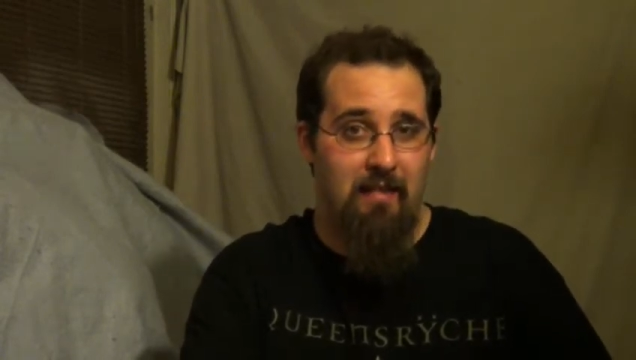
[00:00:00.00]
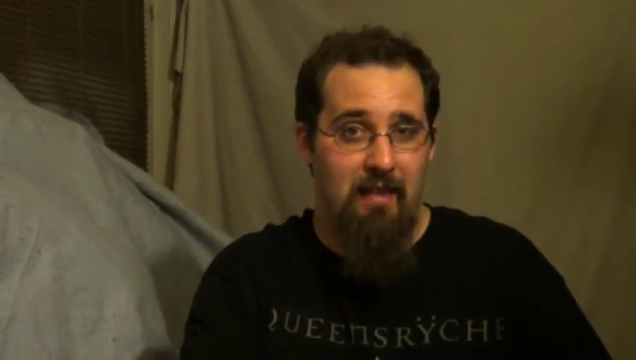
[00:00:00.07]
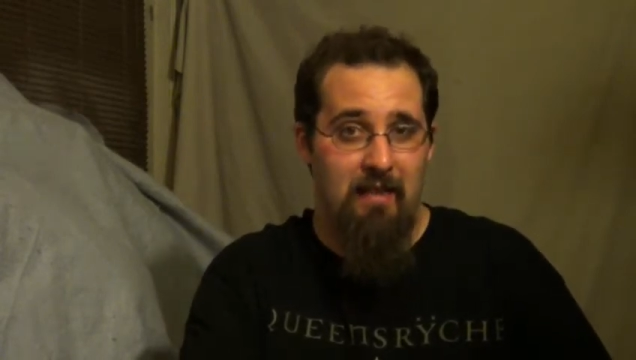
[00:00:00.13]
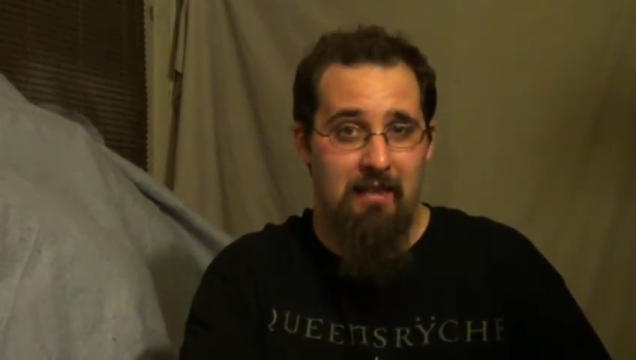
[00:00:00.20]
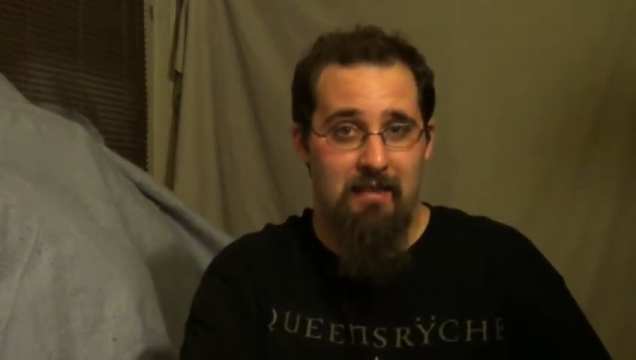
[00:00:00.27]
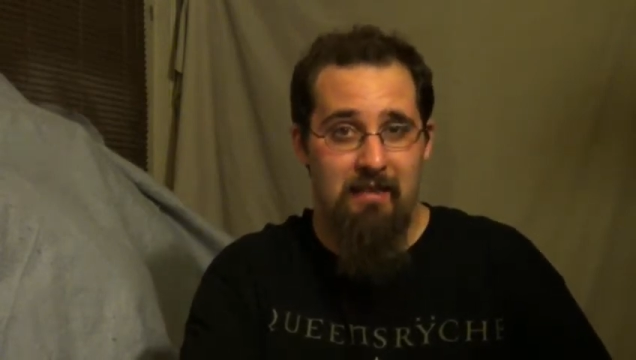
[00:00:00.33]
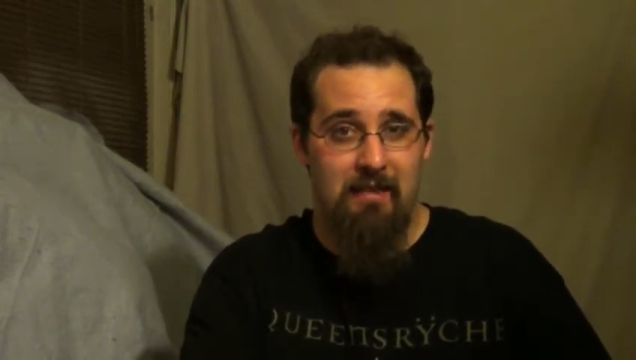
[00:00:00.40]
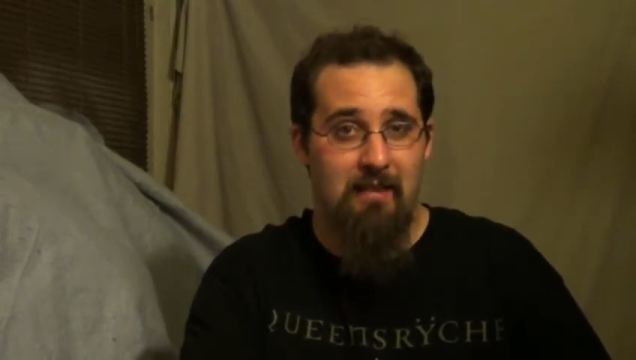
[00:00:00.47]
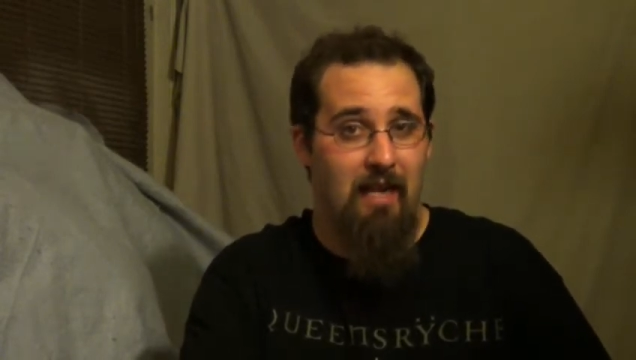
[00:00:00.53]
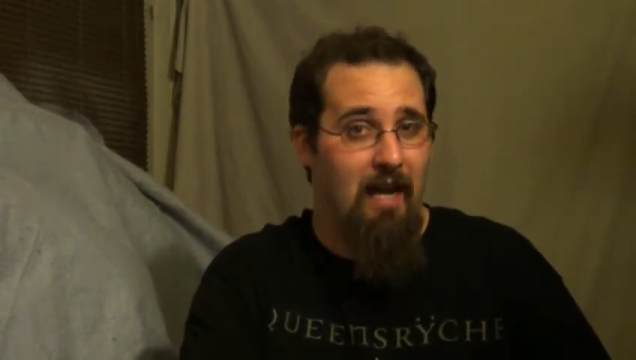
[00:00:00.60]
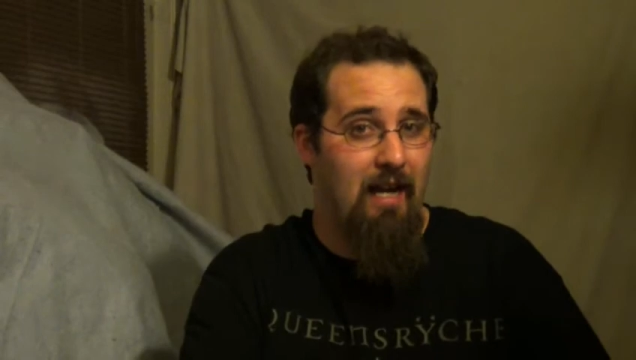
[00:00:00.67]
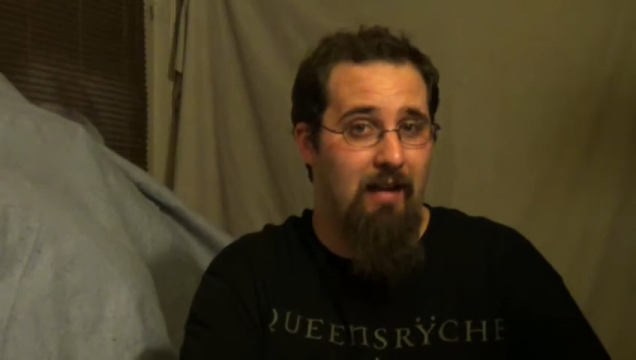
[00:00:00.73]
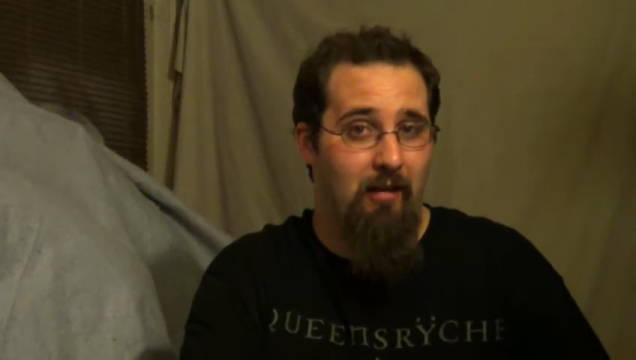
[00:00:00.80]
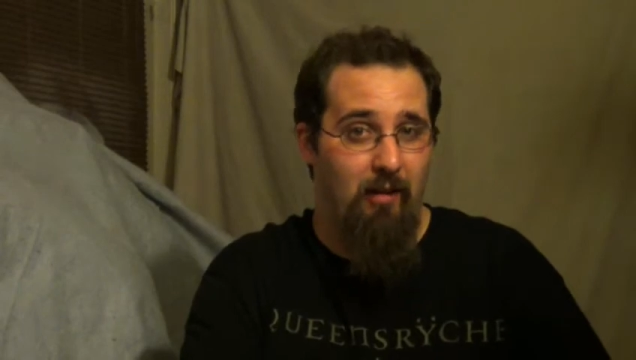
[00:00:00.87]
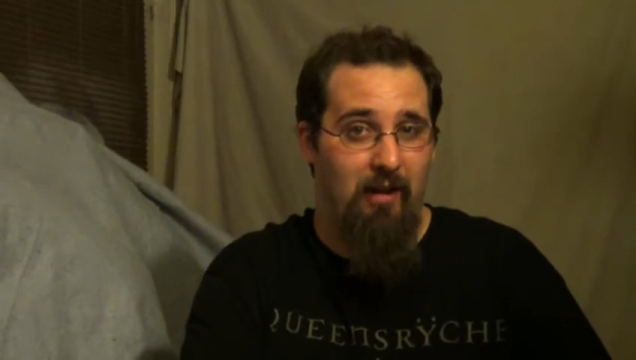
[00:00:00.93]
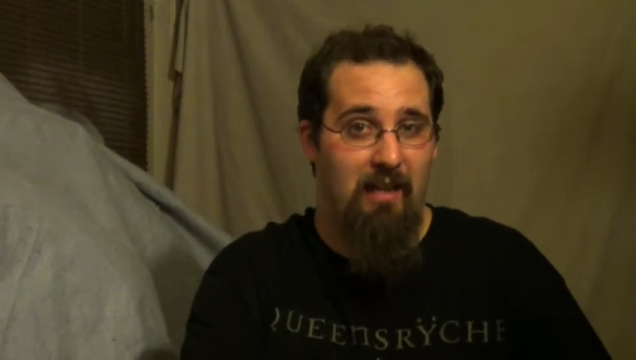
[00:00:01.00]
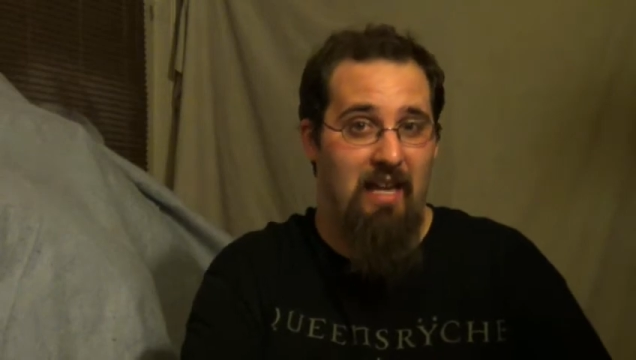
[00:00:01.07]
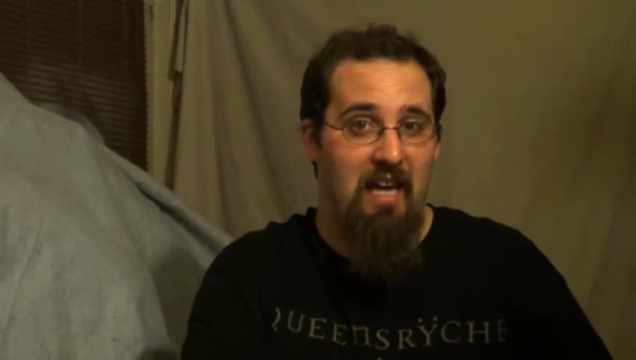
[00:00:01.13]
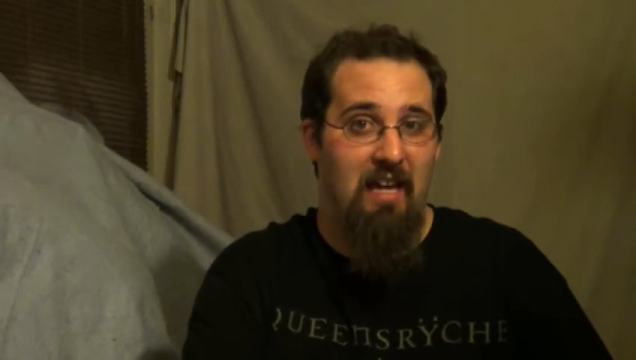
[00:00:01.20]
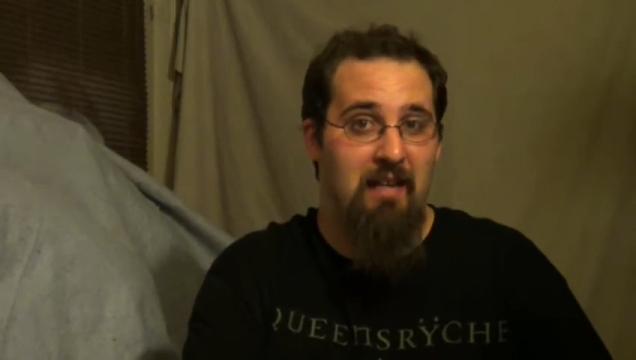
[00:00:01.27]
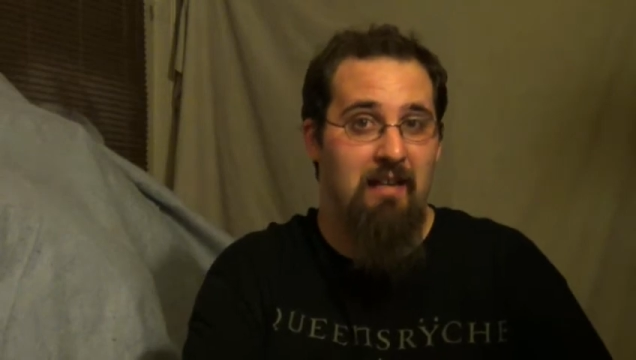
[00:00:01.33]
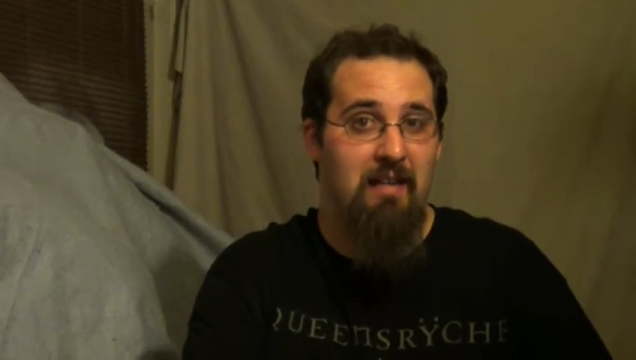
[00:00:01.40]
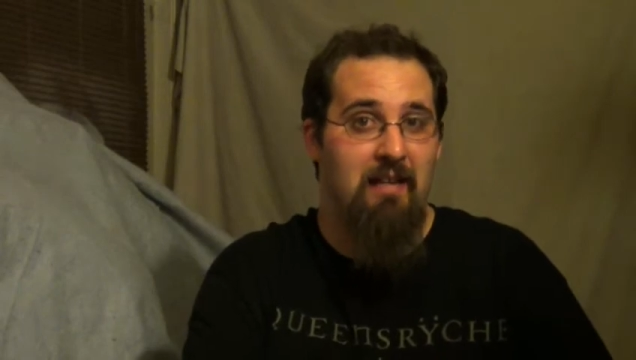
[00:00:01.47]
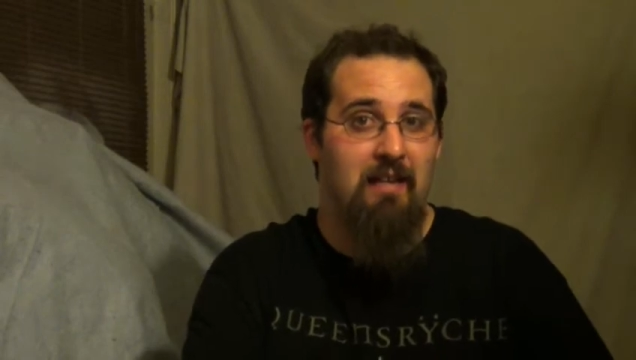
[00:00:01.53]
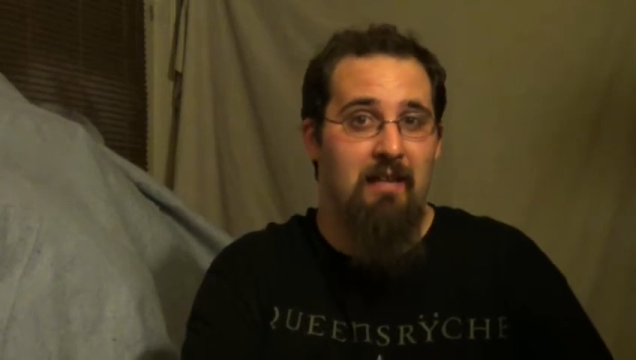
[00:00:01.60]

this style again.